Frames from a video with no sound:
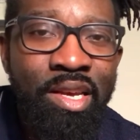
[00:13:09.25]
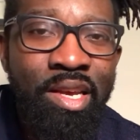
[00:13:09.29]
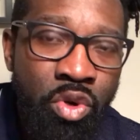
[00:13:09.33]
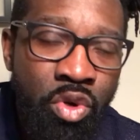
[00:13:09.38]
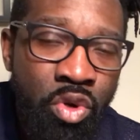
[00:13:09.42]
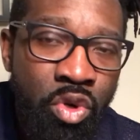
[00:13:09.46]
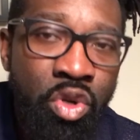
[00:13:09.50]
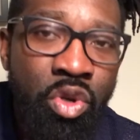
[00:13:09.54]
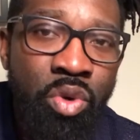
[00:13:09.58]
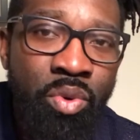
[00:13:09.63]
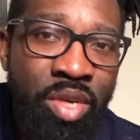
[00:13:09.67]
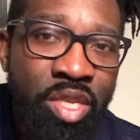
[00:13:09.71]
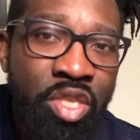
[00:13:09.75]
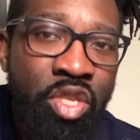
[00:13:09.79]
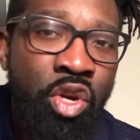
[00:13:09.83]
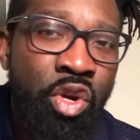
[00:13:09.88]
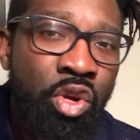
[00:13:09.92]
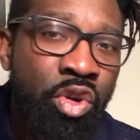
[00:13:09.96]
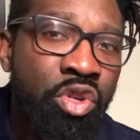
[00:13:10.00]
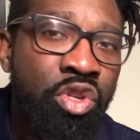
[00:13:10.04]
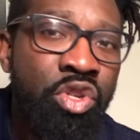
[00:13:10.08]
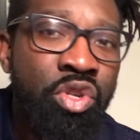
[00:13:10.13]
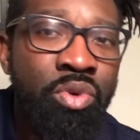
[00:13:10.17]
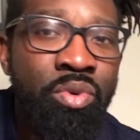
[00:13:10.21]
Who do we
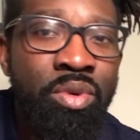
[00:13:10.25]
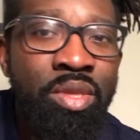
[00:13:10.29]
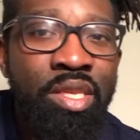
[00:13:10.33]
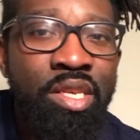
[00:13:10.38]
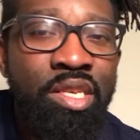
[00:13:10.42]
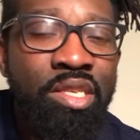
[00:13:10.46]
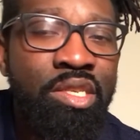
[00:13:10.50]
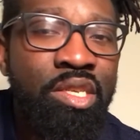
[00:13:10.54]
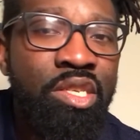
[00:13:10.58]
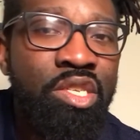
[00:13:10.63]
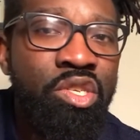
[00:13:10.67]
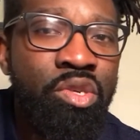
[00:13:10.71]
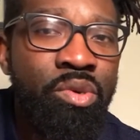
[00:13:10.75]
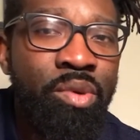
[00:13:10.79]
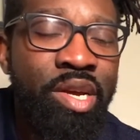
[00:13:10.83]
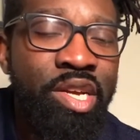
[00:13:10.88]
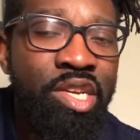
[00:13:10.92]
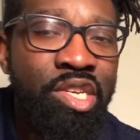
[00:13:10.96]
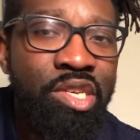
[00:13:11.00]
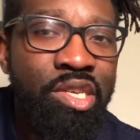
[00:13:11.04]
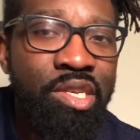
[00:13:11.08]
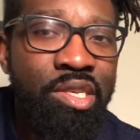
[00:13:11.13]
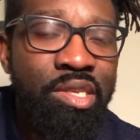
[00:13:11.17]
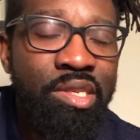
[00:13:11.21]
turn to in these
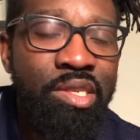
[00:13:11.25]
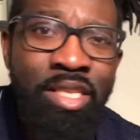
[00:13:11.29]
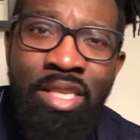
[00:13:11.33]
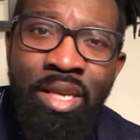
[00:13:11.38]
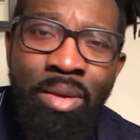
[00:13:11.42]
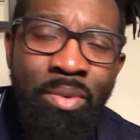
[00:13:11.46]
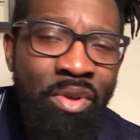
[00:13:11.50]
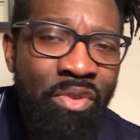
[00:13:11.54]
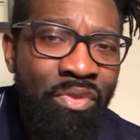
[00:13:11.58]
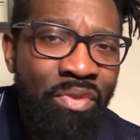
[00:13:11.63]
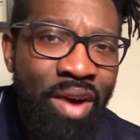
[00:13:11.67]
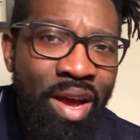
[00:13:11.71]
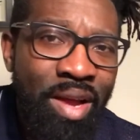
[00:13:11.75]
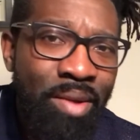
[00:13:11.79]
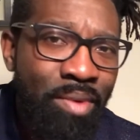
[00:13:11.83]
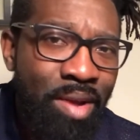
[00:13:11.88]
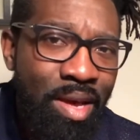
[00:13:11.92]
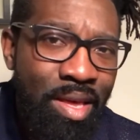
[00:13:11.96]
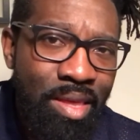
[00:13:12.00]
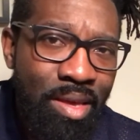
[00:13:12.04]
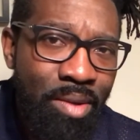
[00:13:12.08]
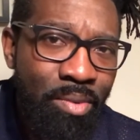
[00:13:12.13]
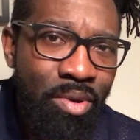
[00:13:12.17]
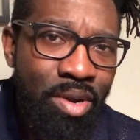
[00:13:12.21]
situations? Until we find one,
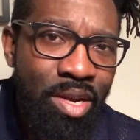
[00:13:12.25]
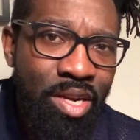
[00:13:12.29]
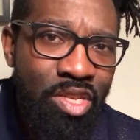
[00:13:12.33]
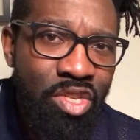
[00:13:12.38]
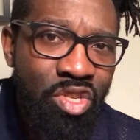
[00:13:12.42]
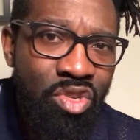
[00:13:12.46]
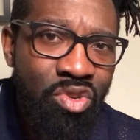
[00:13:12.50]
I think we're going to